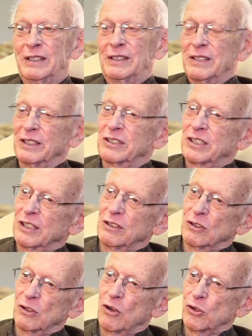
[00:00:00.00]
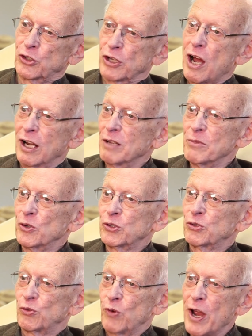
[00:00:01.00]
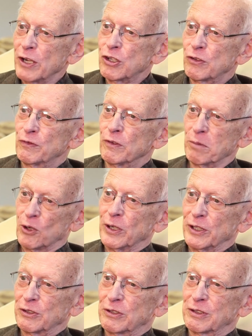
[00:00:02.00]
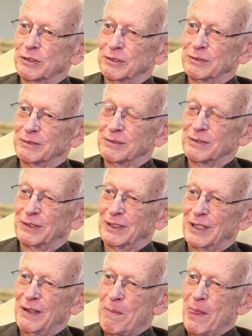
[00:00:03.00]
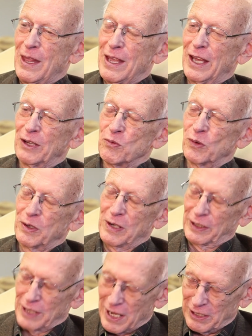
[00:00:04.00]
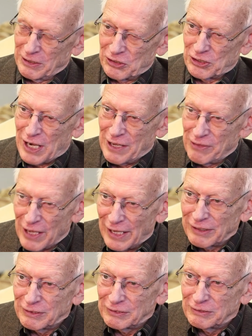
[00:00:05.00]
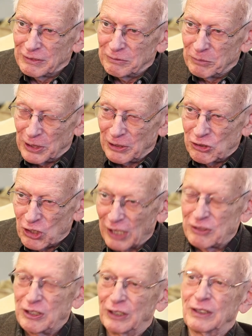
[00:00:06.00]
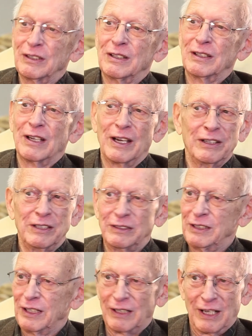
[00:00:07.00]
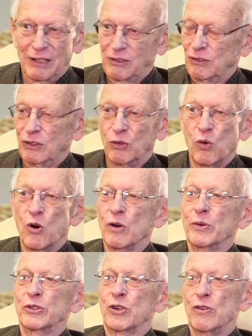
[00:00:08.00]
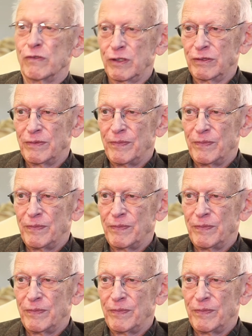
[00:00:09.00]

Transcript: that said the Los Alamos Ranch for Boys. And when I got inside that, being checked in, I didn't get out till the war was over.